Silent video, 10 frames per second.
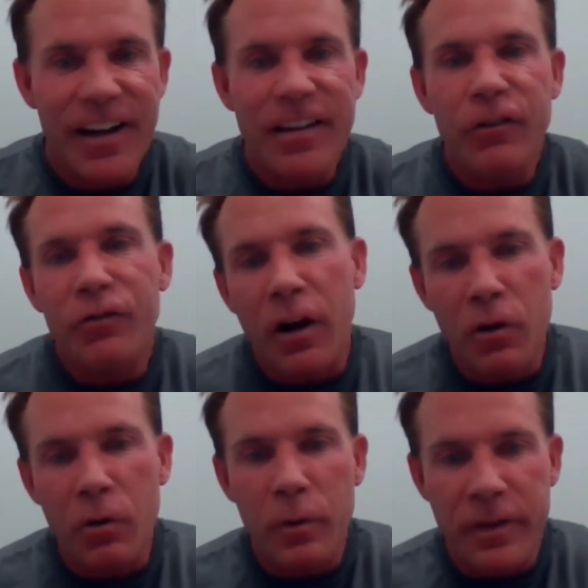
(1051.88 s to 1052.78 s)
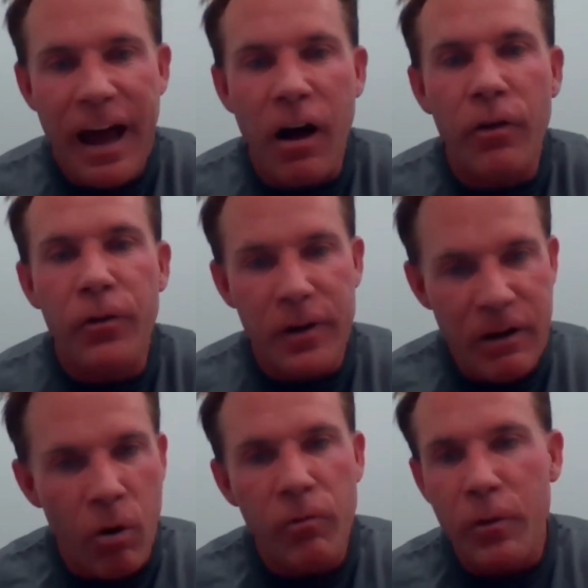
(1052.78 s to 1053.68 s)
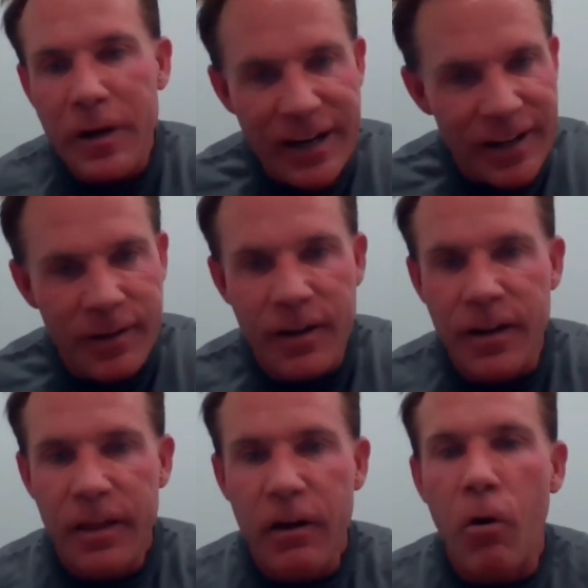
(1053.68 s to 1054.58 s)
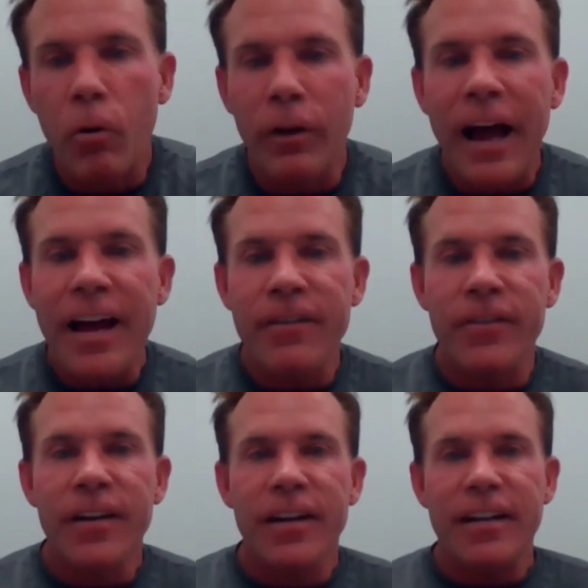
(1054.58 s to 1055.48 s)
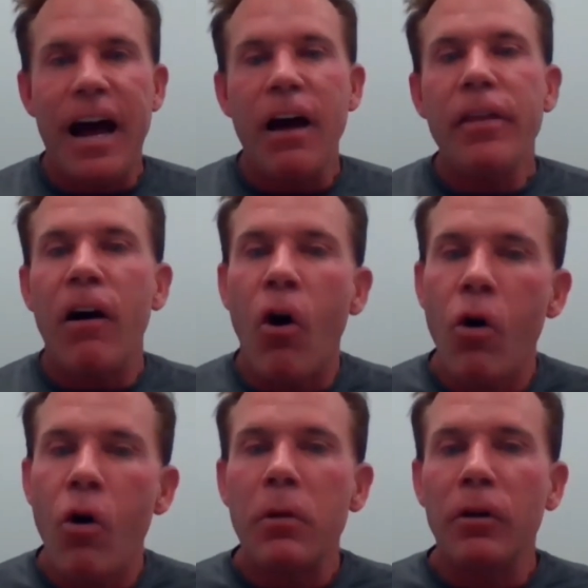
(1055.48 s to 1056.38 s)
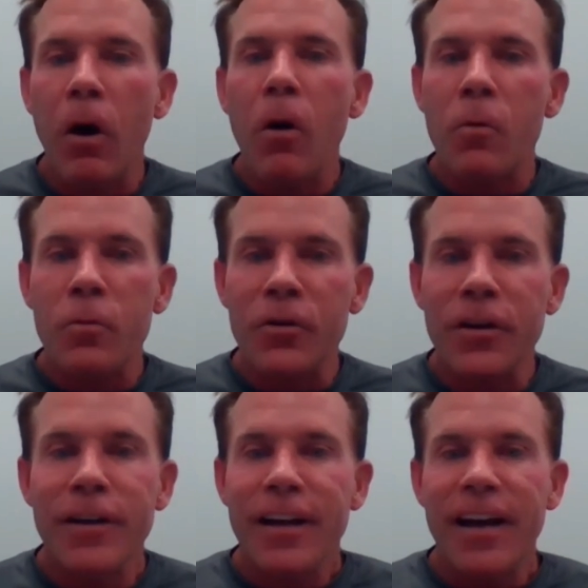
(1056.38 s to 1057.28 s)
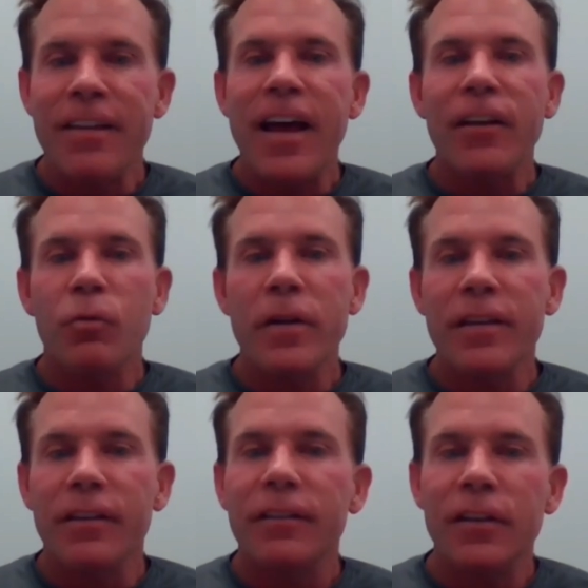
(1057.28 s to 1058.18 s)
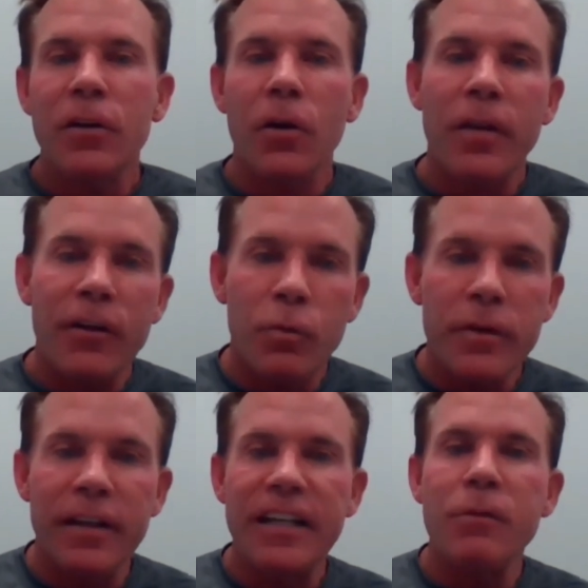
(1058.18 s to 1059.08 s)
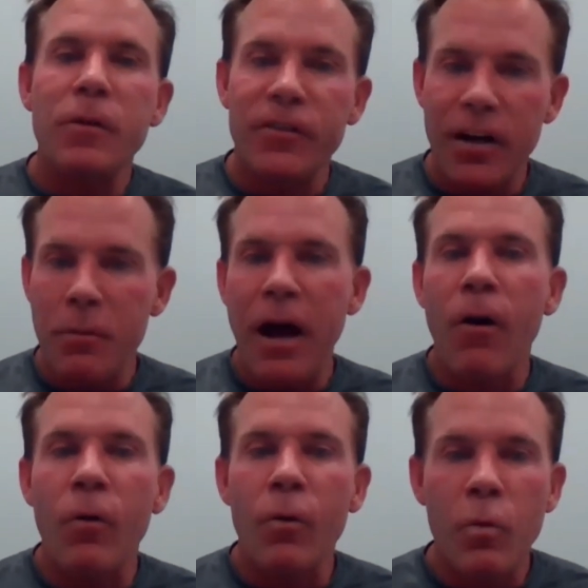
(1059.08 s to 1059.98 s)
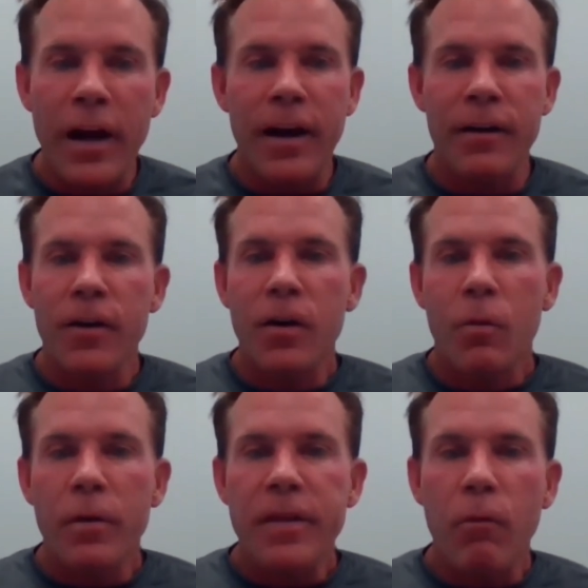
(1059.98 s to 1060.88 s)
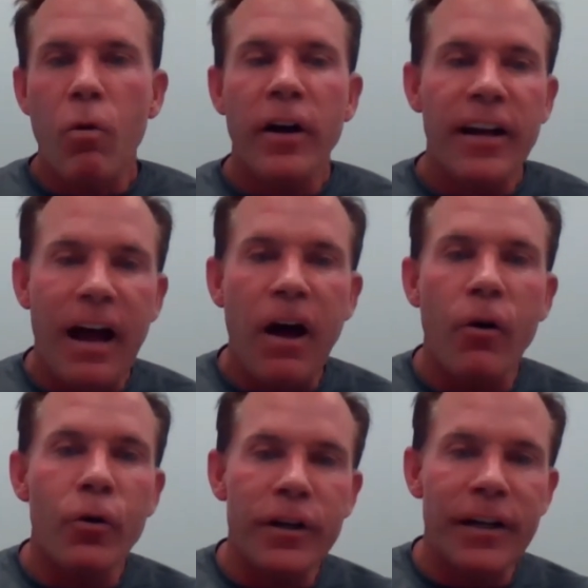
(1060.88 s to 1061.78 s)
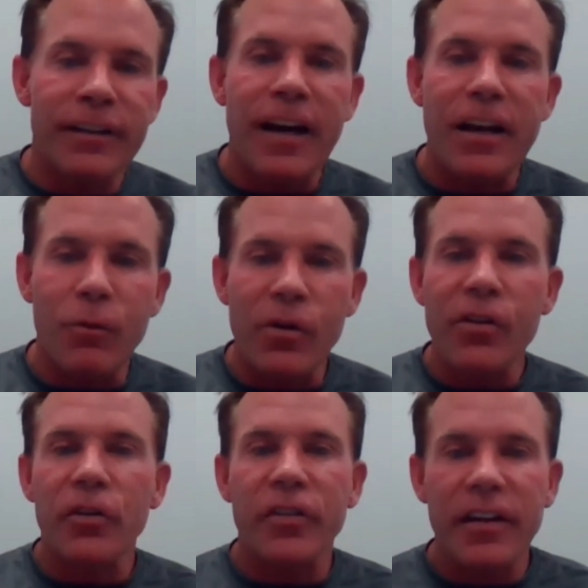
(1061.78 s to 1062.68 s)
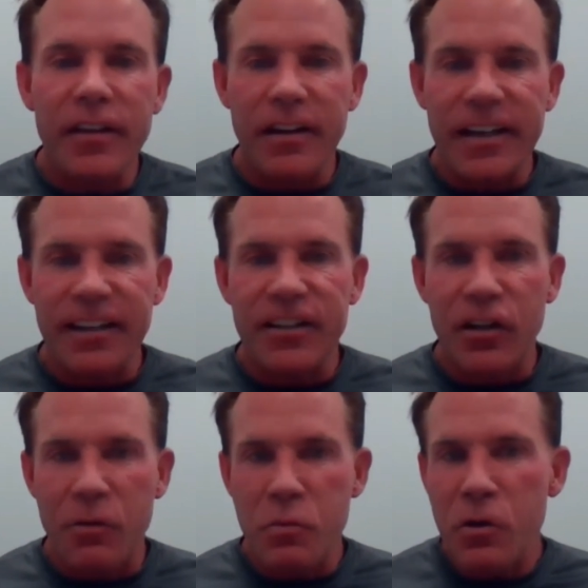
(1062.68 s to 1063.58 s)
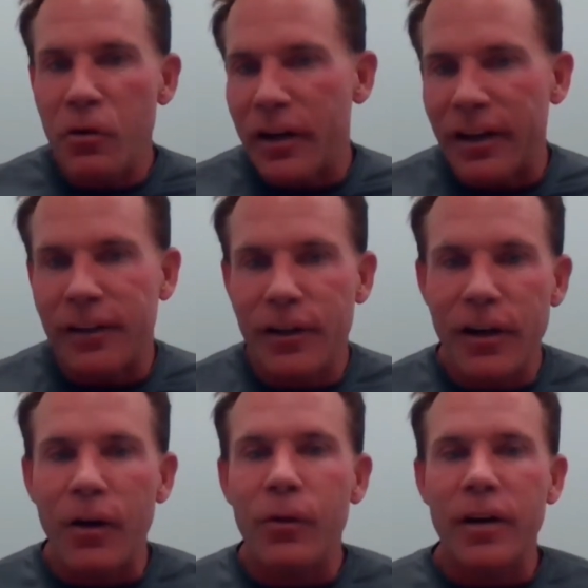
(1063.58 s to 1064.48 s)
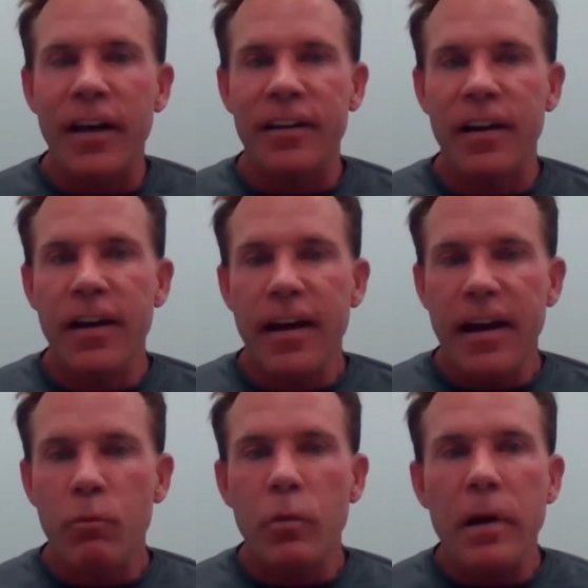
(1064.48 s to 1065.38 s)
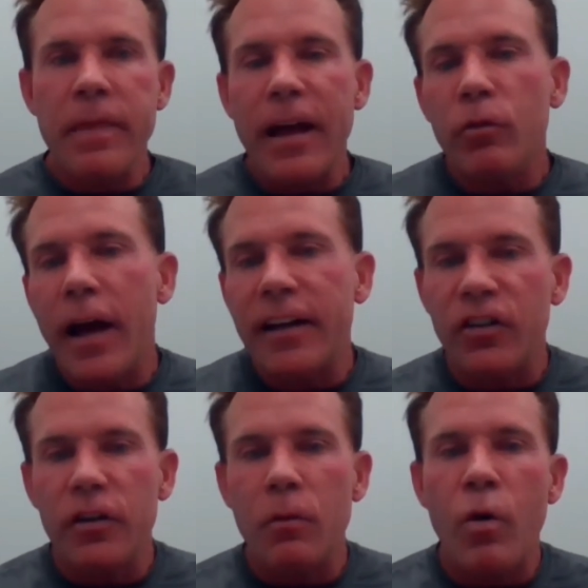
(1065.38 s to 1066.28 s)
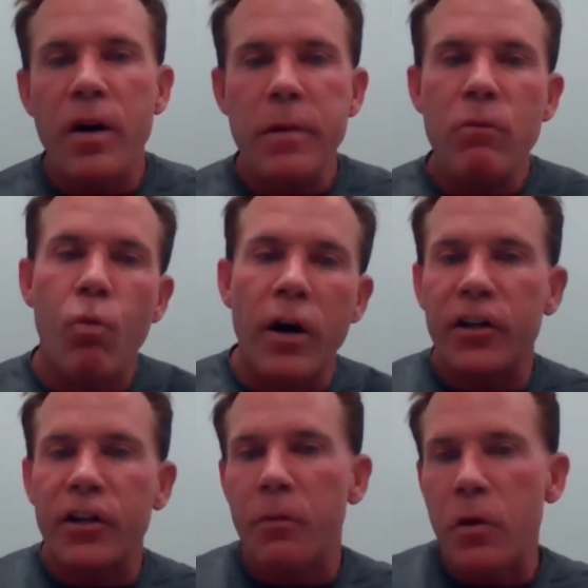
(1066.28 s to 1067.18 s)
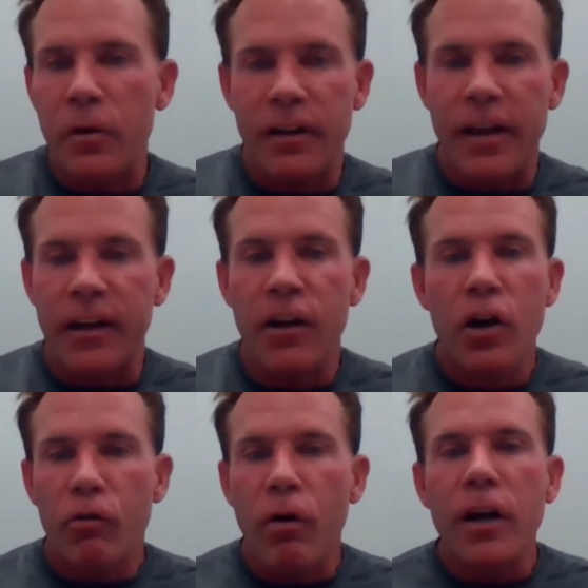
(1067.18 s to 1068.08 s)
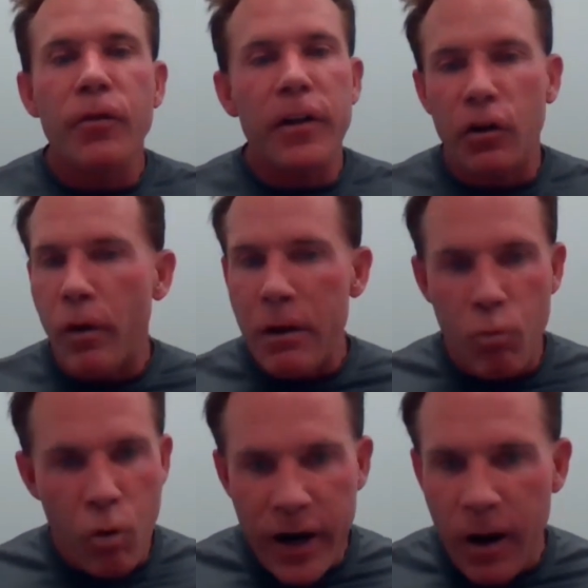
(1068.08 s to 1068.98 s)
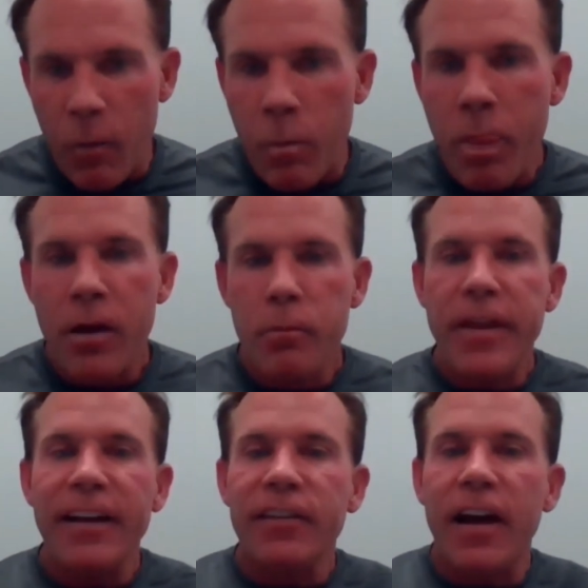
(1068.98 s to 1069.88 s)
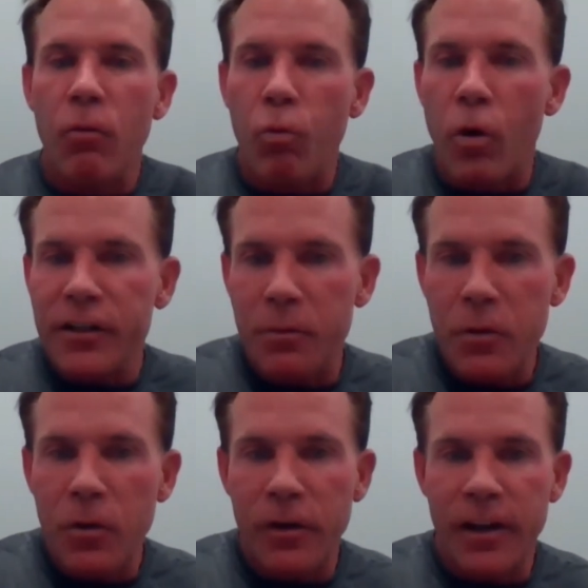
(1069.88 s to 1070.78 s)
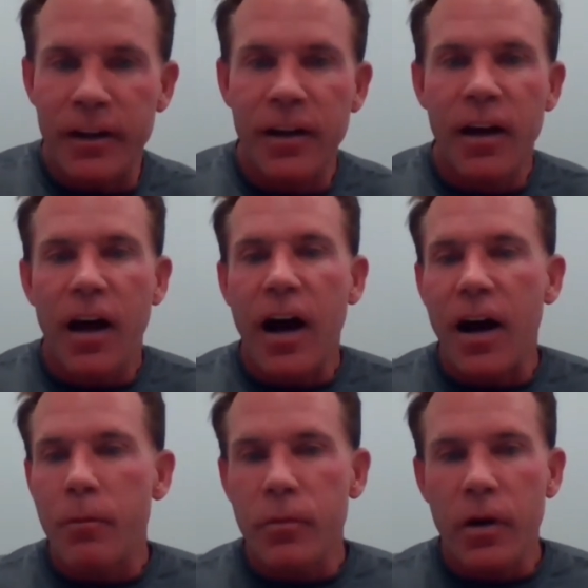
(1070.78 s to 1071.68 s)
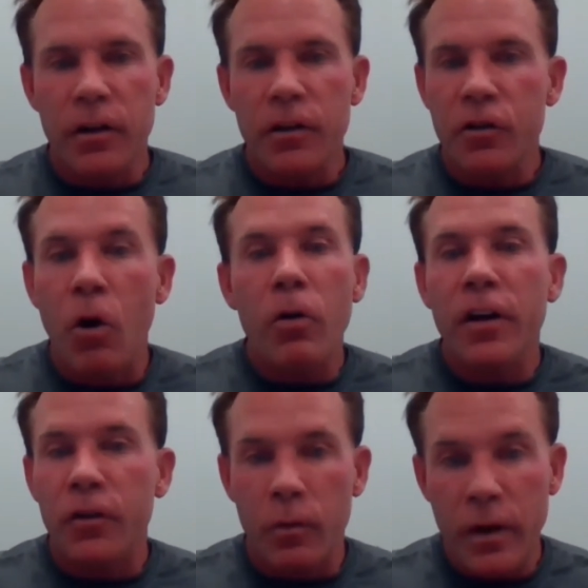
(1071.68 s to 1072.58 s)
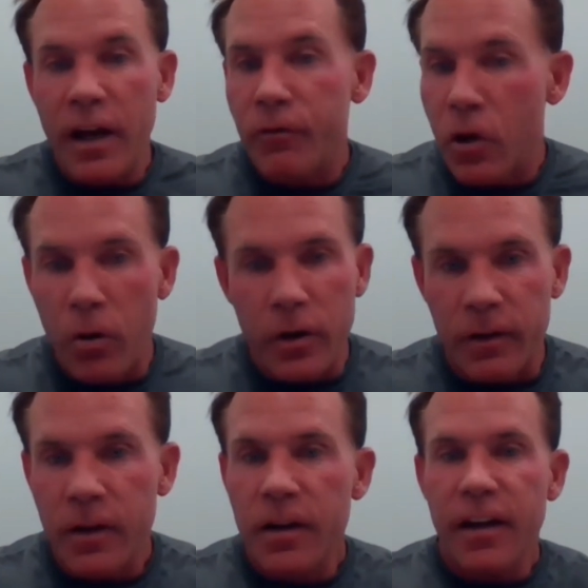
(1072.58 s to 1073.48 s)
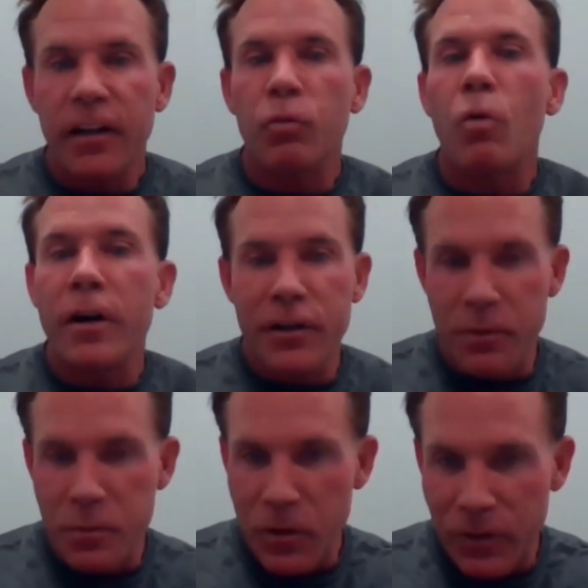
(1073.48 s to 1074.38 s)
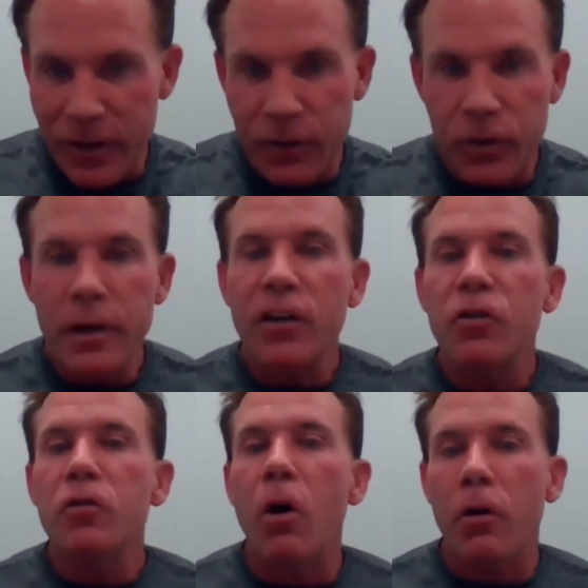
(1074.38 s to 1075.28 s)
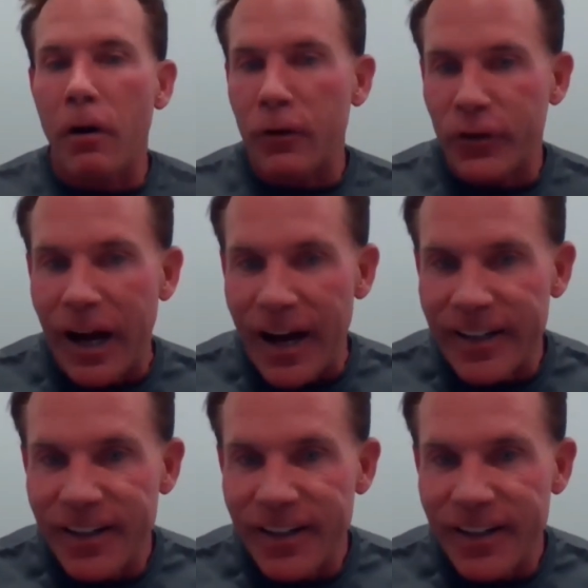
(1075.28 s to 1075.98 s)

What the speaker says: and they've struggled with health or overeating their whole life. Now they're home alone. And that's when, that's when the demons come out, where when they're working out, it's kind of one of those things like it's a community, and that's why I just didn't want to be one community. Like CrossFit's a great workout, but that's kind of one community. We have yoga. It's one community. So we can do yoga outside.